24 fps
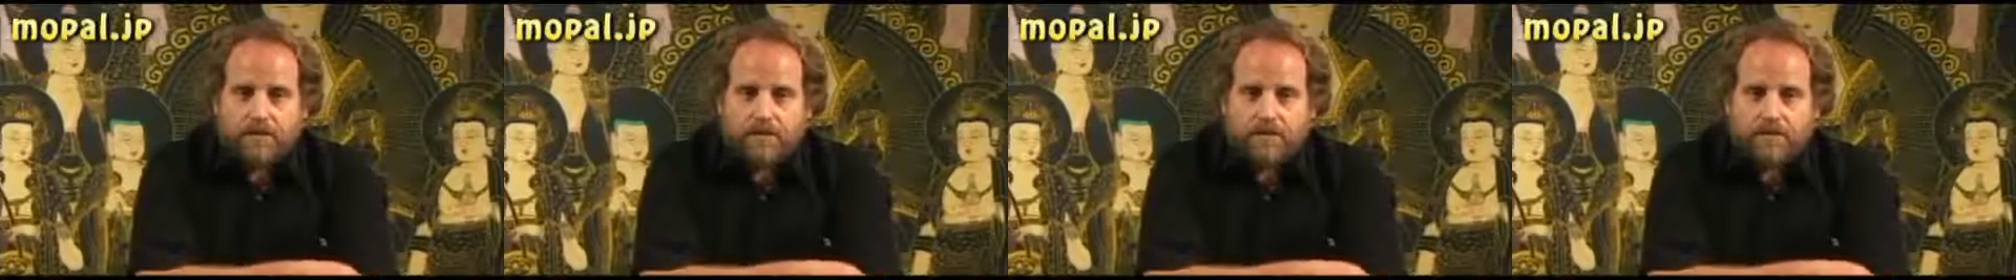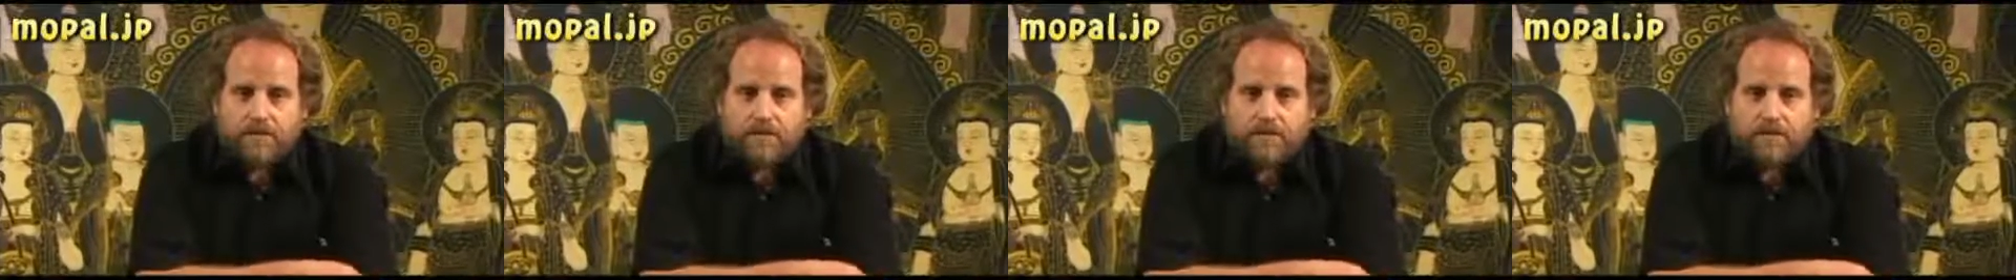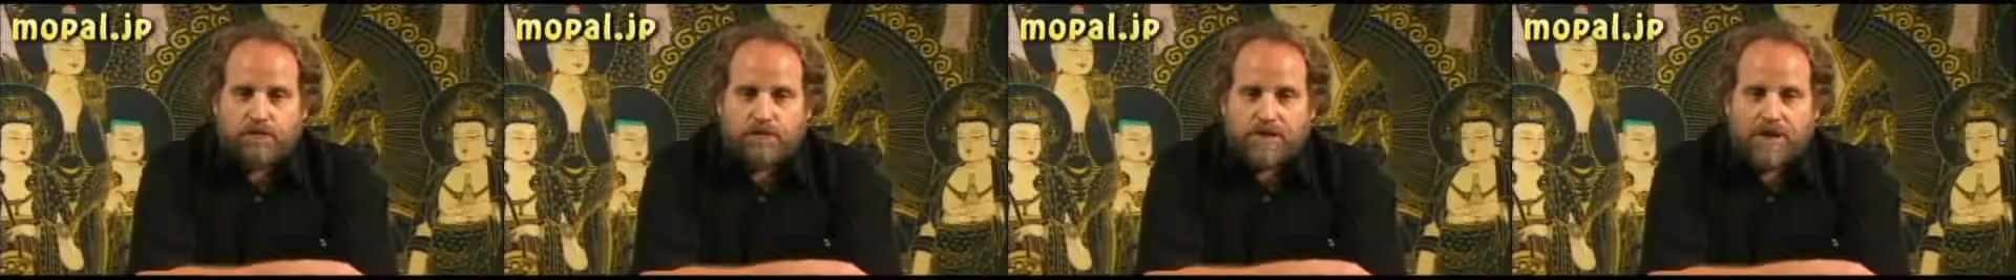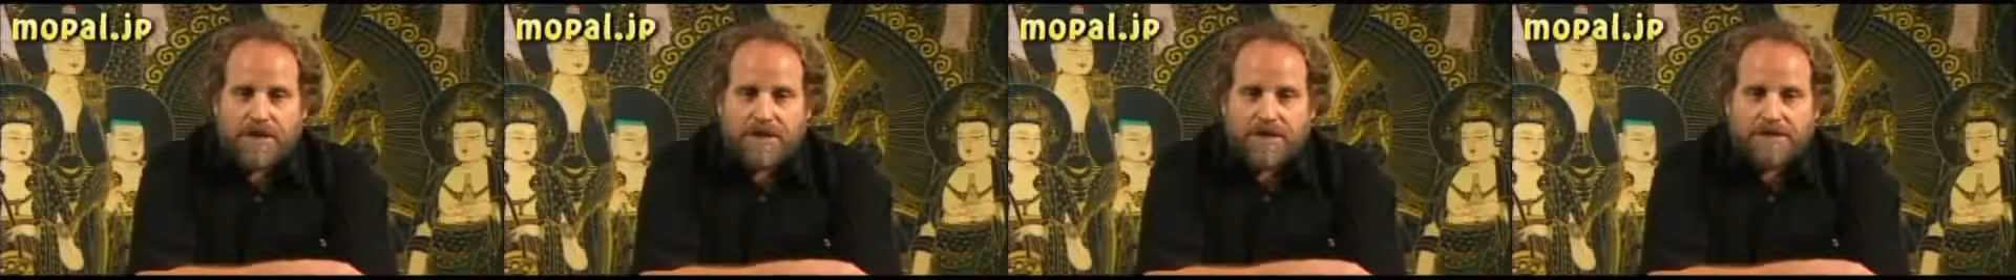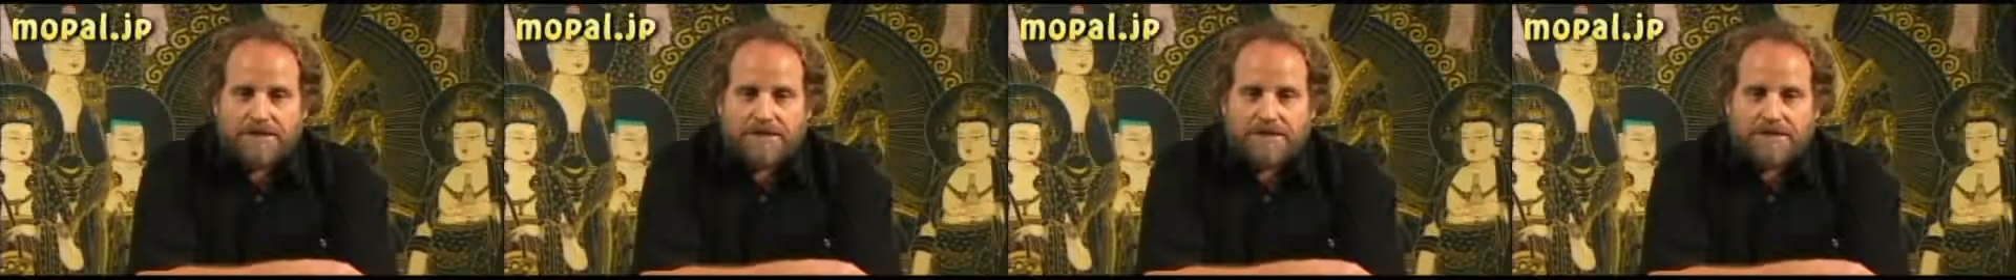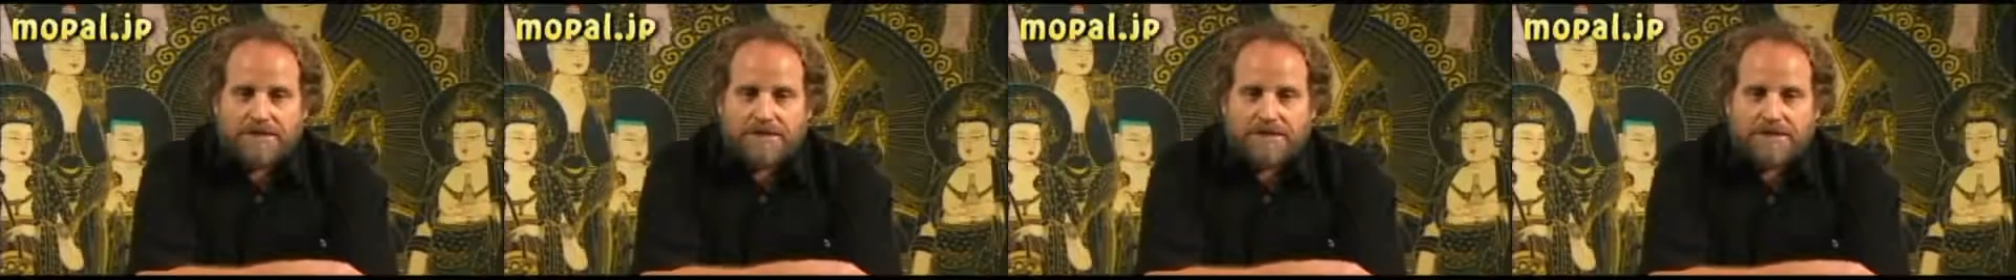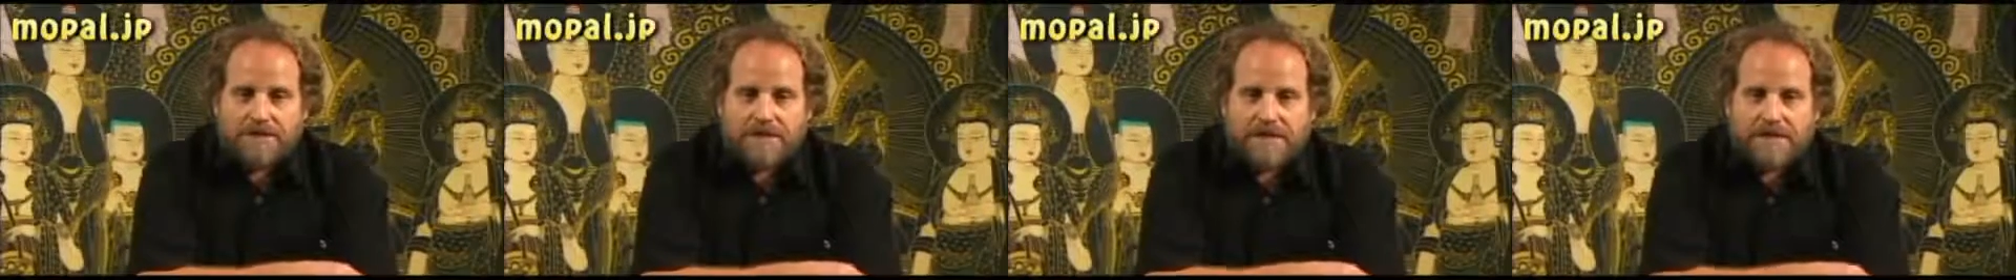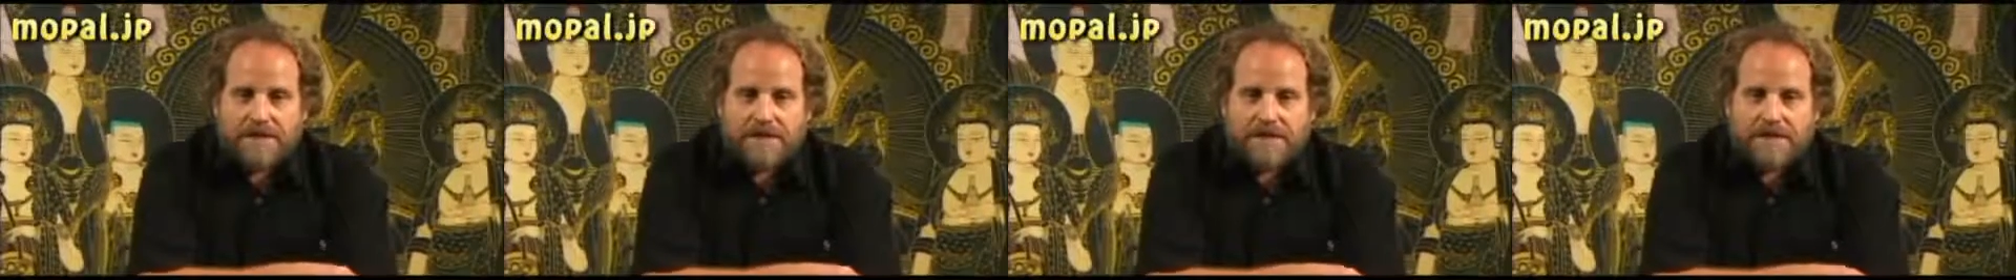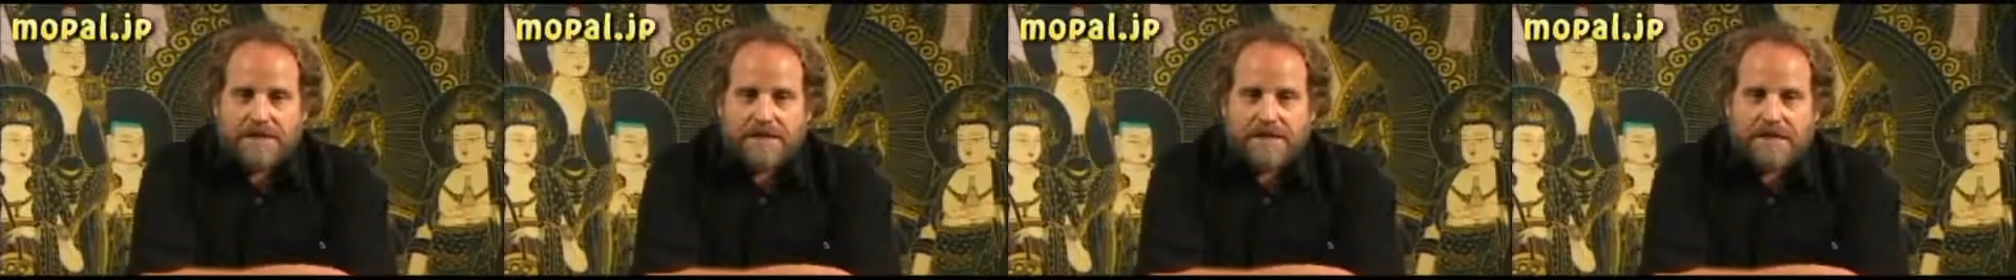France,
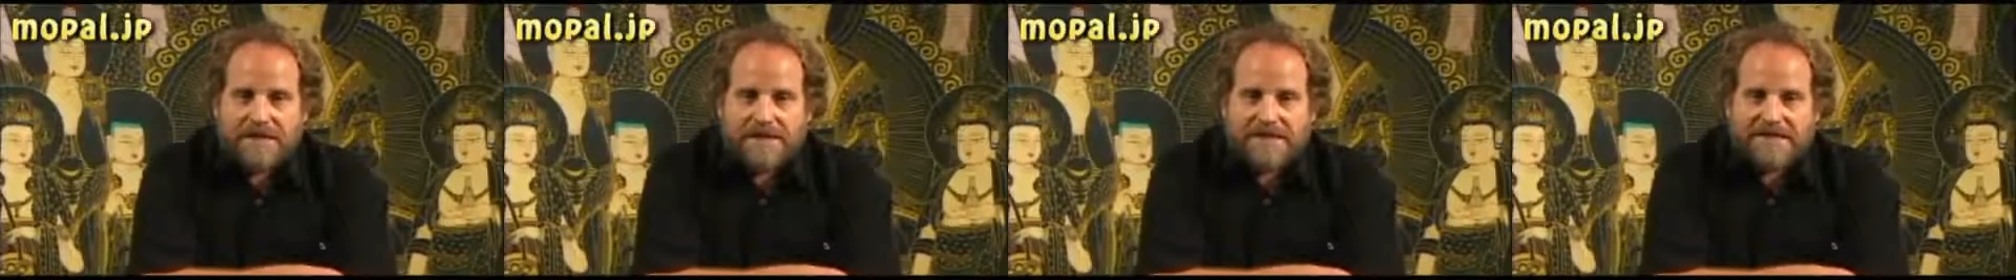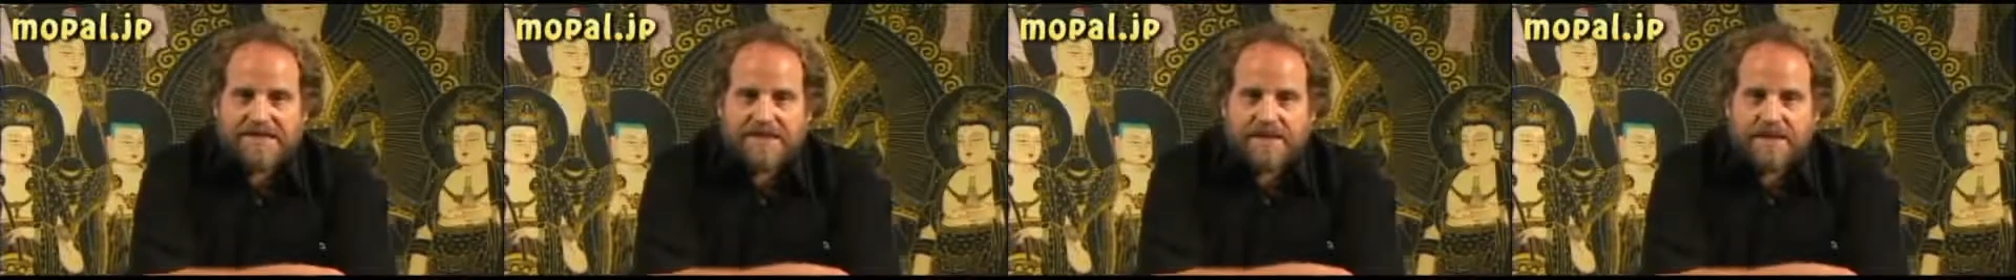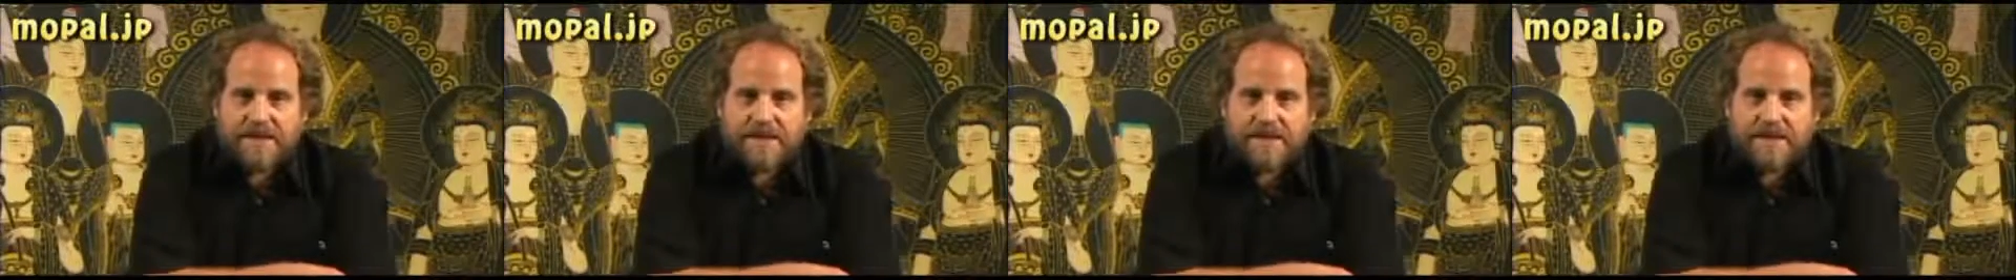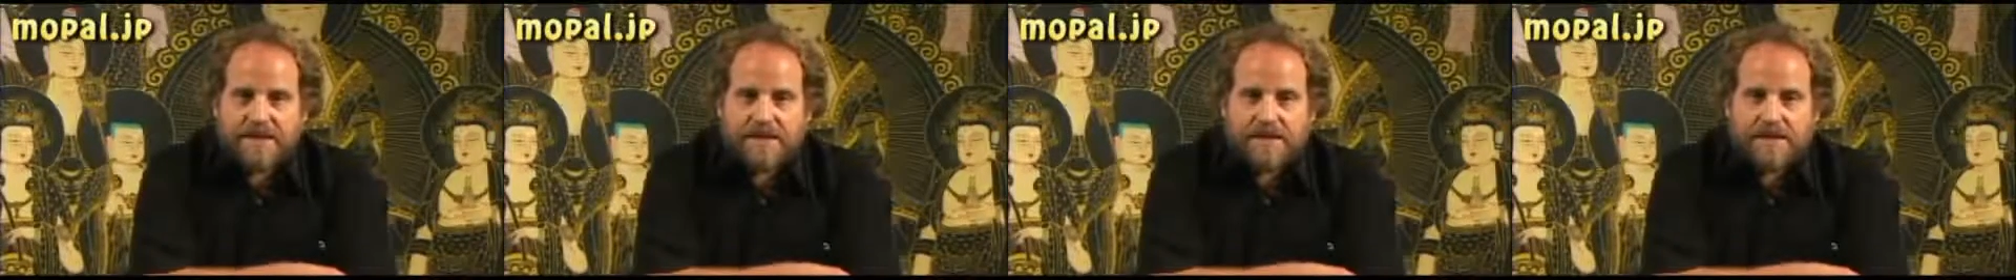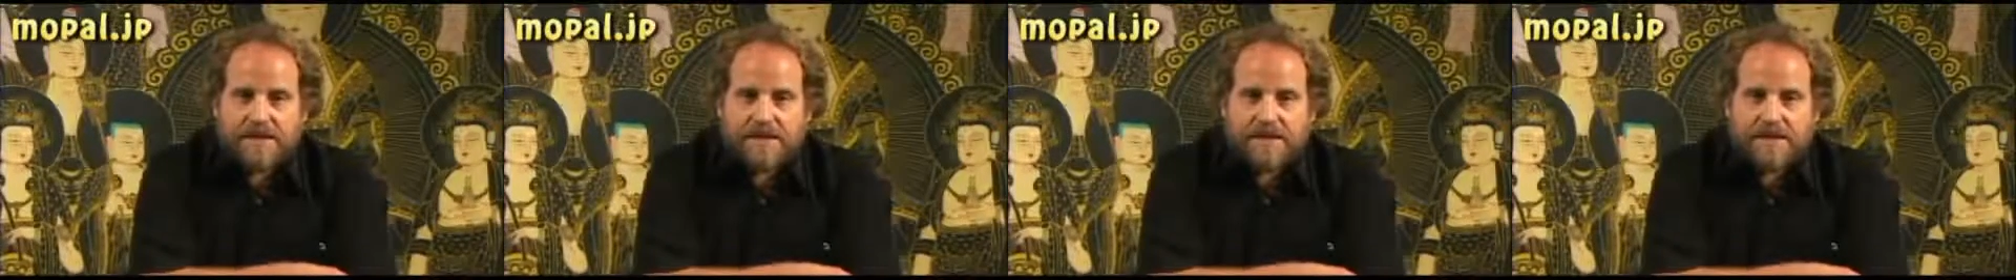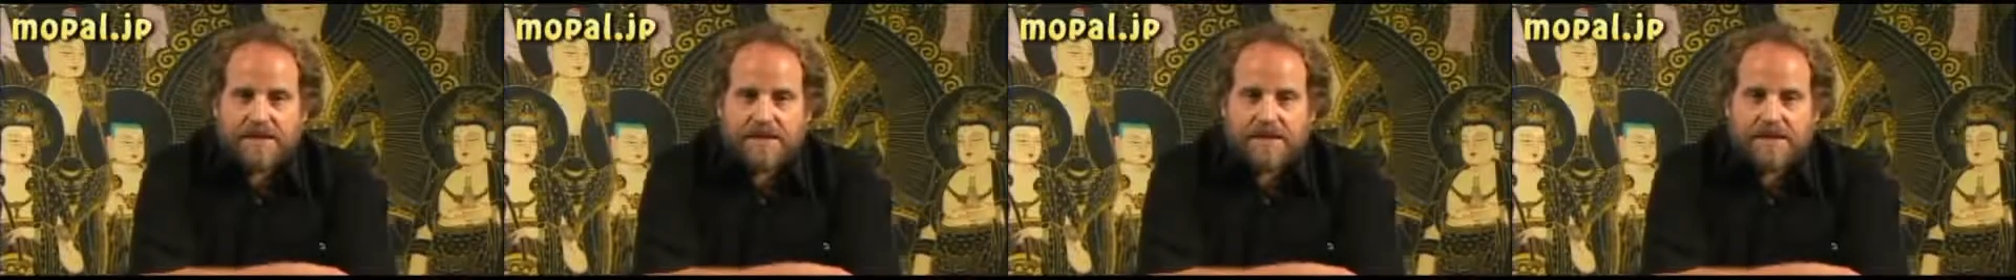Italy,